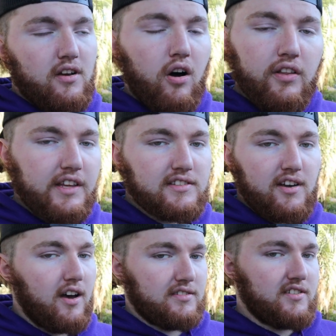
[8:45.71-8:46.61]
All the
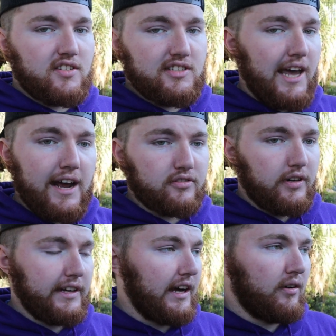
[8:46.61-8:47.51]
exhaust is just tacked
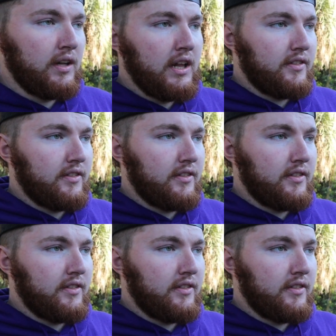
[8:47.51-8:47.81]
right now.